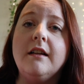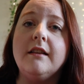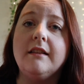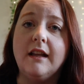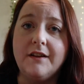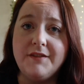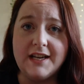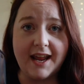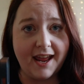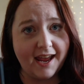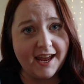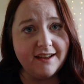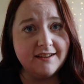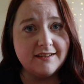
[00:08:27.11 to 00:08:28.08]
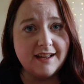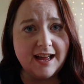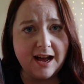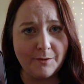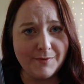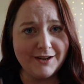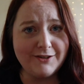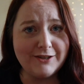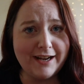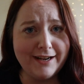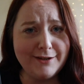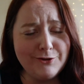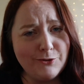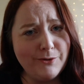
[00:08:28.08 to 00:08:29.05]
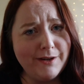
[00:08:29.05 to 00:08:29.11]
love and hate how much I
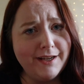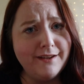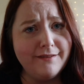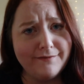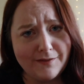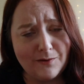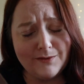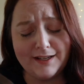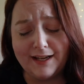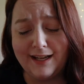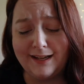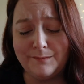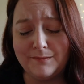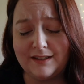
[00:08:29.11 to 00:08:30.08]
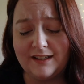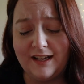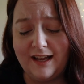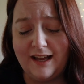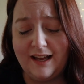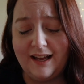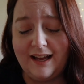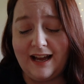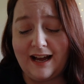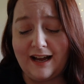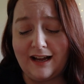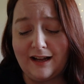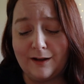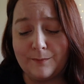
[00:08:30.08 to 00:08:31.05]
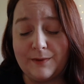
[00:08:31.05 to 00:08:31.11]
enjoy phone games.
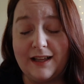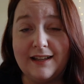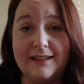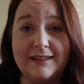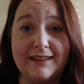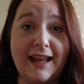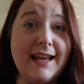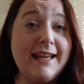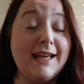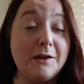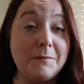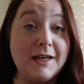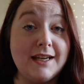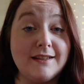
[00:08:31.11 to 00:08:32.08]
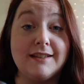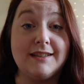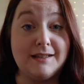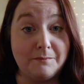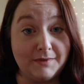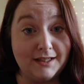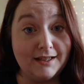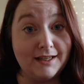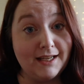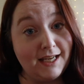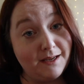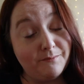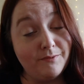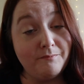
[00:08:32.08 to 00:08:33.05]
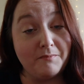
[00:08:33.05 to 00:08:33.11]
Like it because it's something to
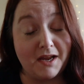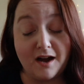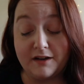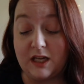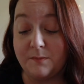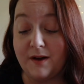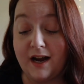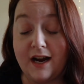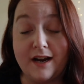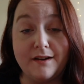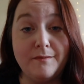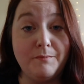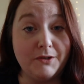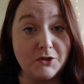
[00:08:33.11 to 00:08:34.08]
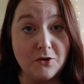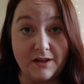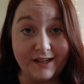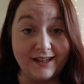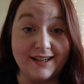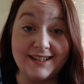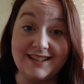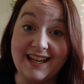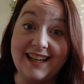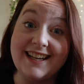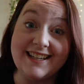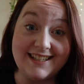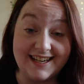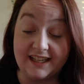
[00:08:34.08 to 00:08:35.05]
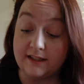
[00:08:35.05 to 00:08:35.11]
keep me occupied, but don't like it because they get
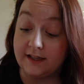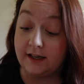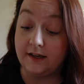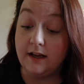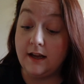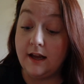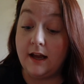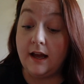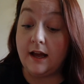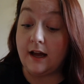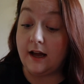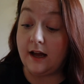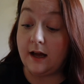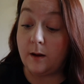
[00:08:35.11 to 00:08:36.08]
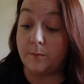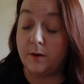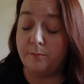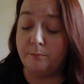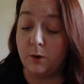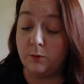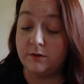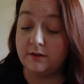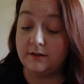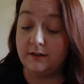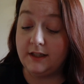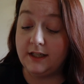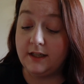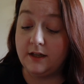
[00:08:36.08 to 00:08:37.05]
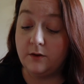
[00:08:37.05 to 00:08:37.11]
addicting.
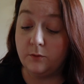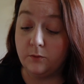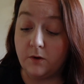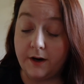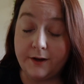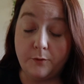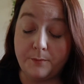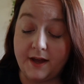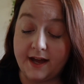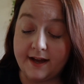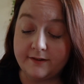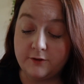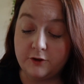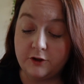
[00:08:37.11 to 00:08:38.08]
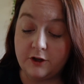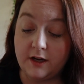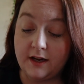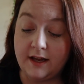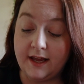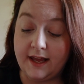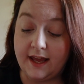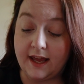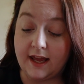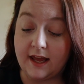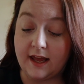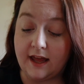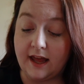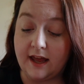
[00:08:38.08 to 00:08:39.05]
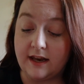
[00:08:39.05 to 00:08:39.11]
Mostly Royal Match
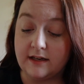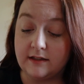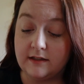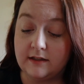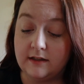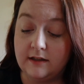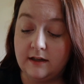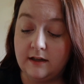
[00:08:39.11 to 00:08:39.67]
and